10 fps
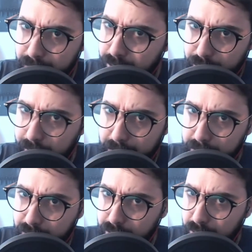sticking it
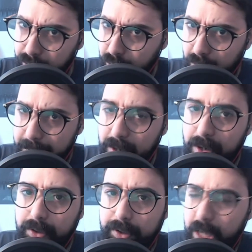to those
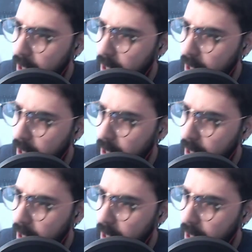criminals